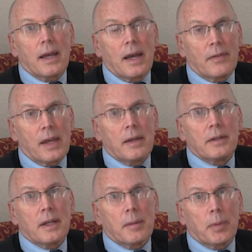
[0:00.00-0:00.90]
and they
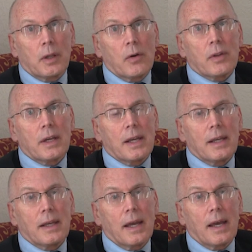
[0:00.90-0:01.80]
did it below the knee,